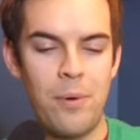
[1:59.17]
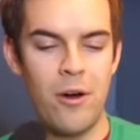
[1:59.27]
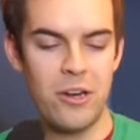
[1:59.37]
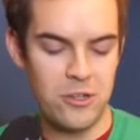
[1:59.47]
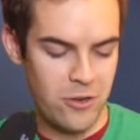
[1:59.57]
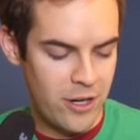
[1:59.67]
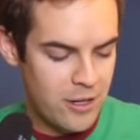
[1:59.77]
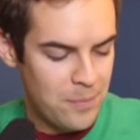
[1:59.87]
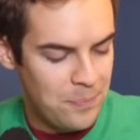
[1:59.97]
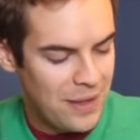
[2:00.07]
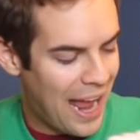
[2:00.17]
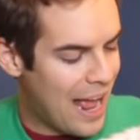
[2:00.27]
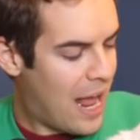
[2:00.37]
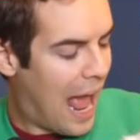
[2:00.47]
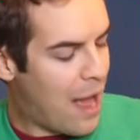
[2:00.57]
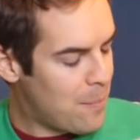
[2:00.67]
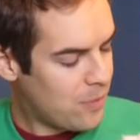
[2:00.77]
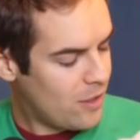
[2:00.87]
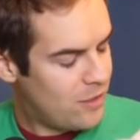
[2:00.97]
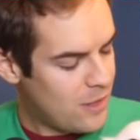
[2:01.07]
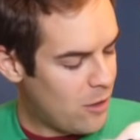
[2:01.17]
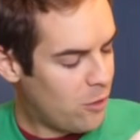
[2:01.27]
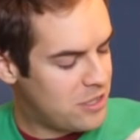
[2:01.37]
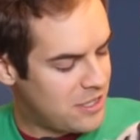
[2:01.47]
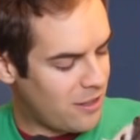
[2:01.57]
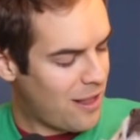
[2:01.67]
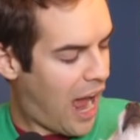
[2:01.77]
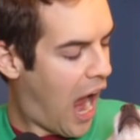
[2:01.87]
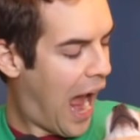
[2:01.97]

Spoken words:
party trick. Hold still.